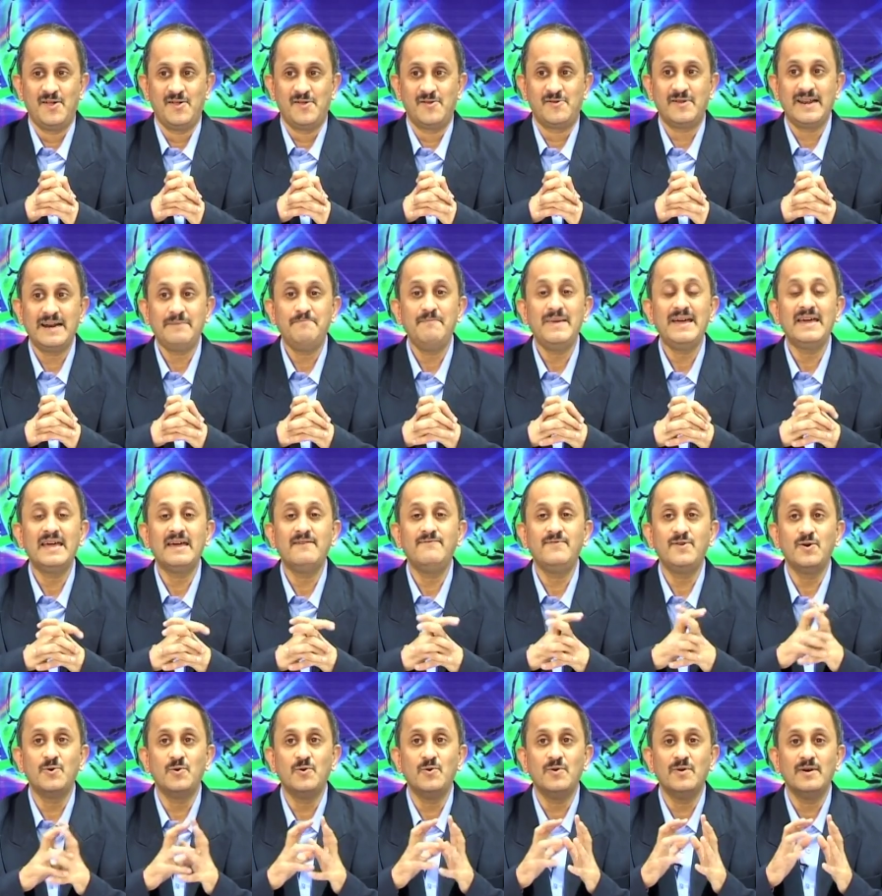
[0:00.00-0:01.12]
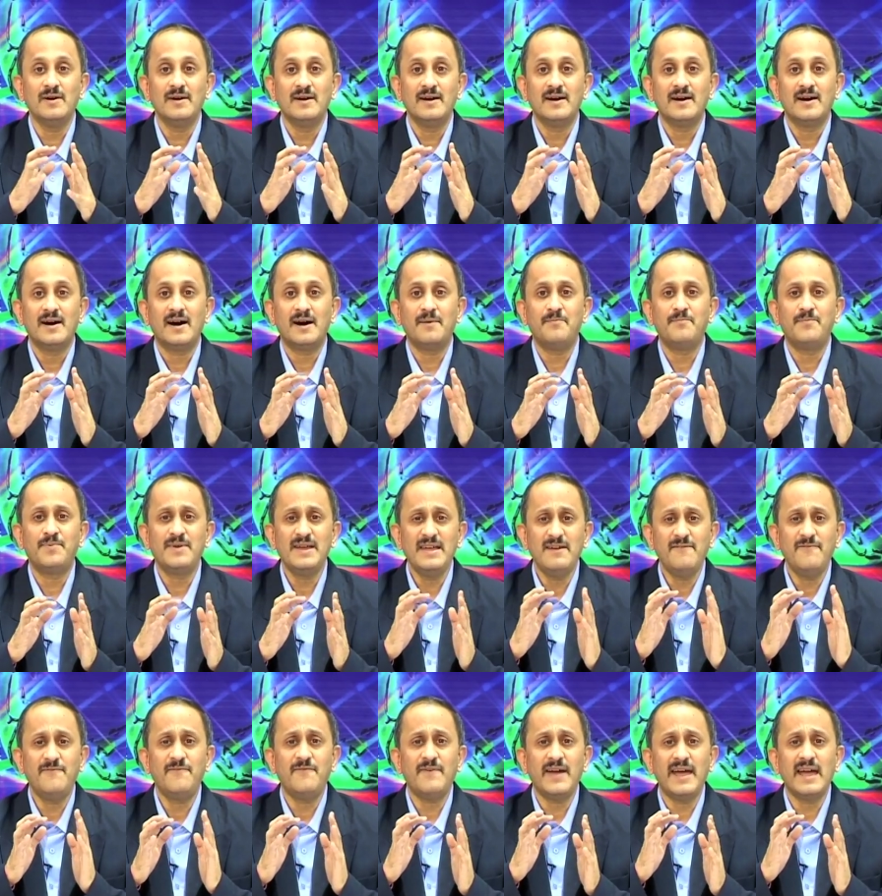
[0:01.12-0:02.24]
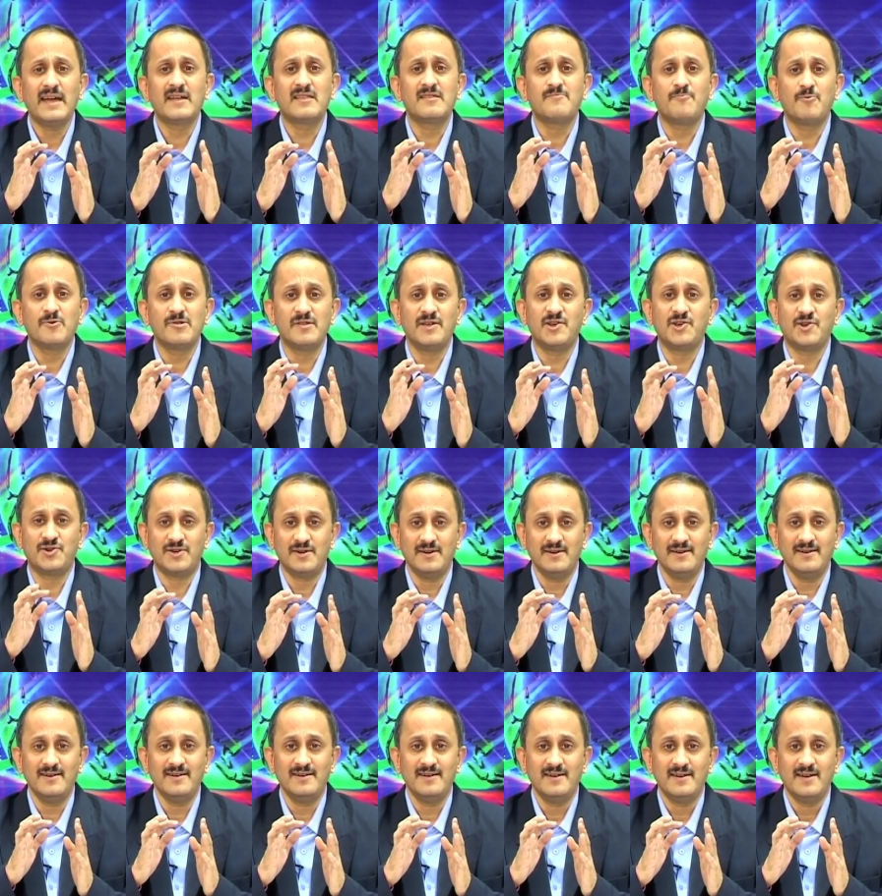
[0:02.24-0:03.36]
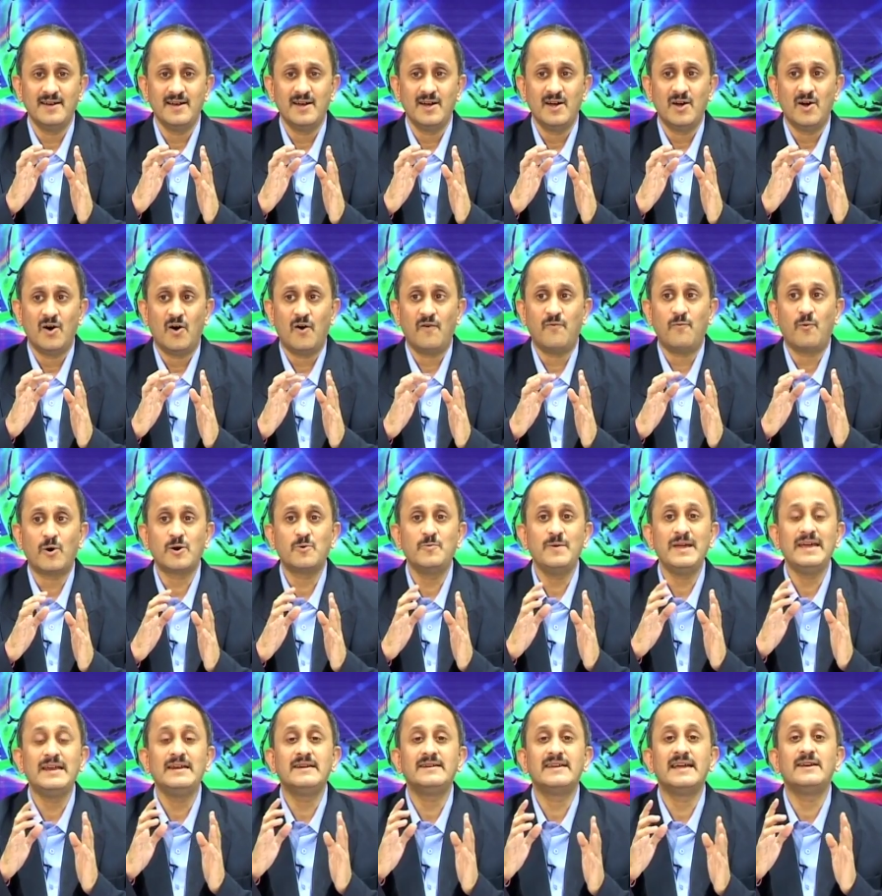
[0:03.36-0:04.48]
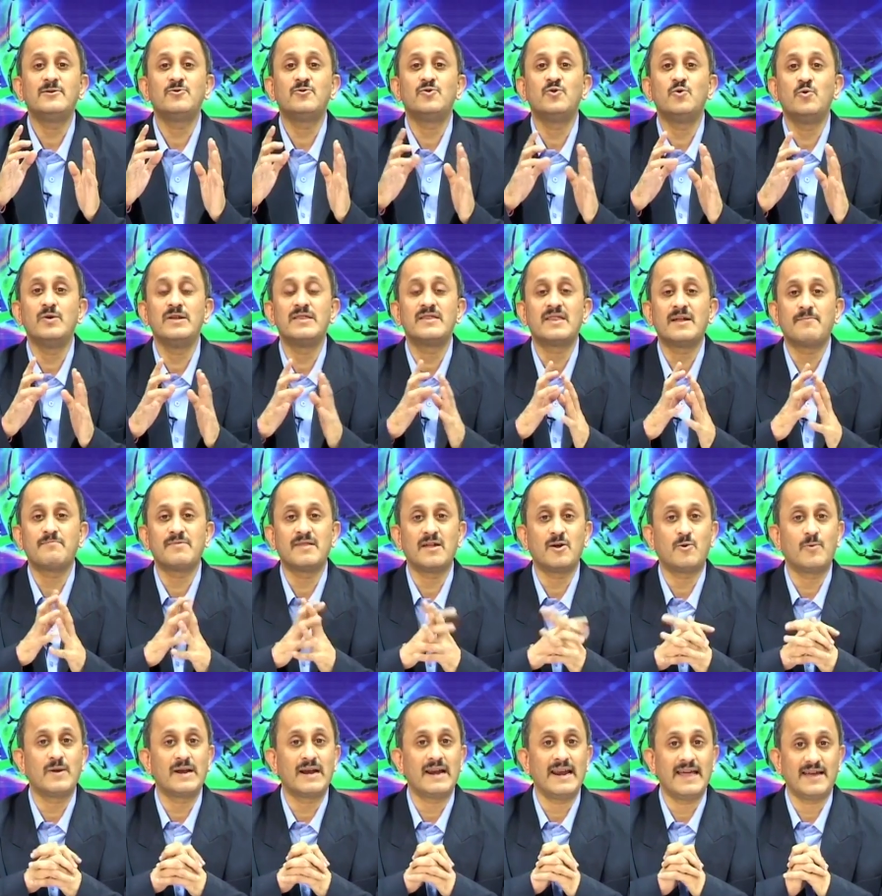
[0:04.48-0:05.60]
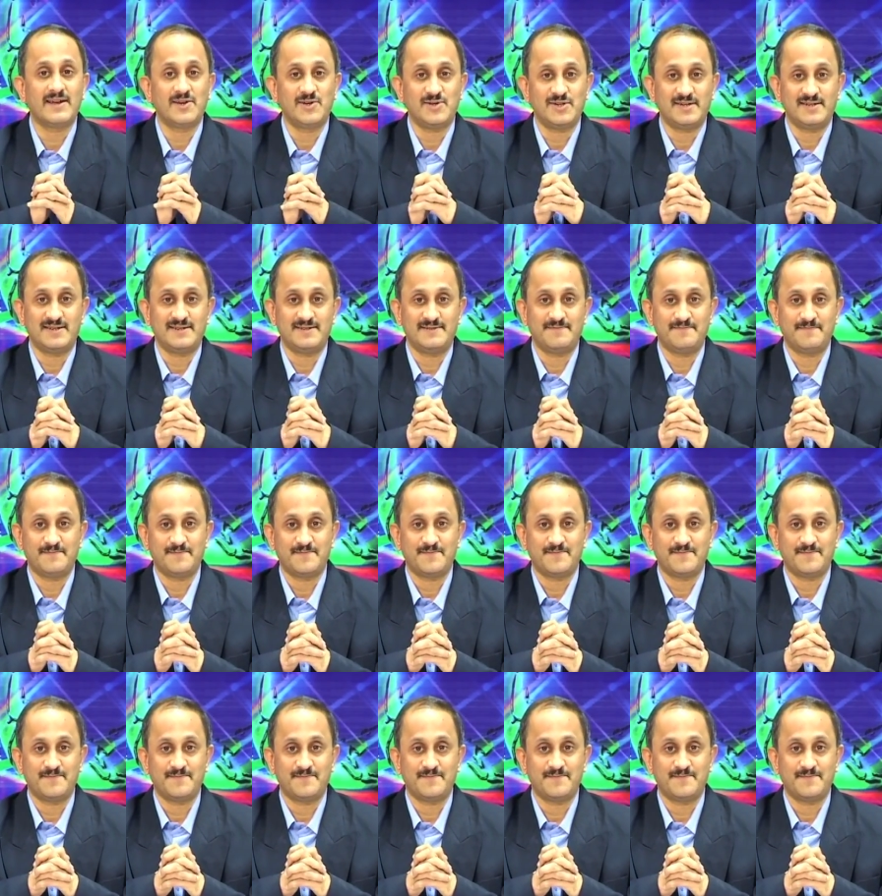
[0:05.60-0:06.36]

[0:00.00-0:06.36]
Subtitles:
So, let me give you a brief exposition of what we intend to do in subsequent lectures,